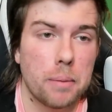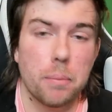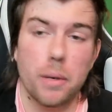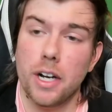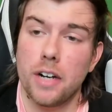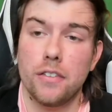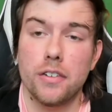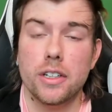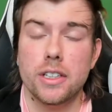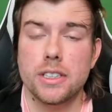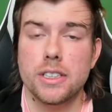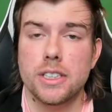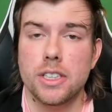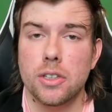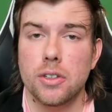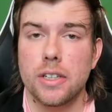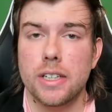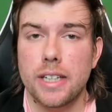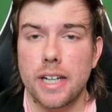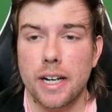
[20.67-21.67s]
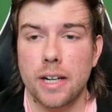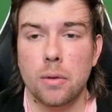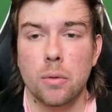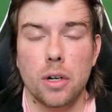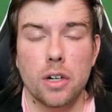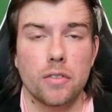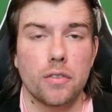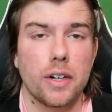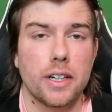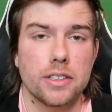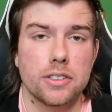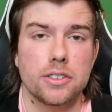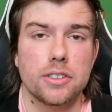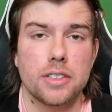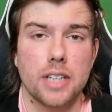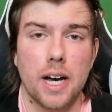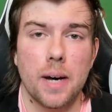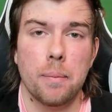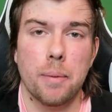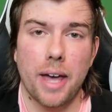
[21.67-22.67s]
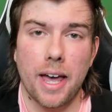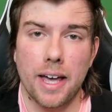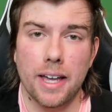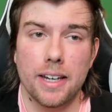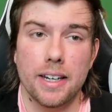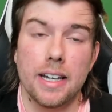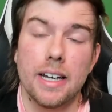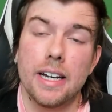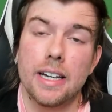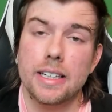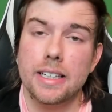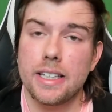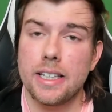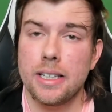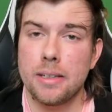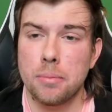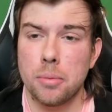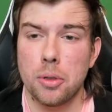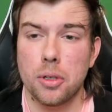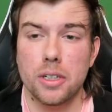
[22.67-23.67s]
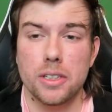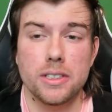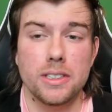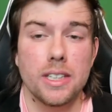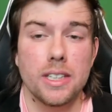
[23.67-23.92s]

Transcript: but if you're considering getting one of Razer's top-end keyboards,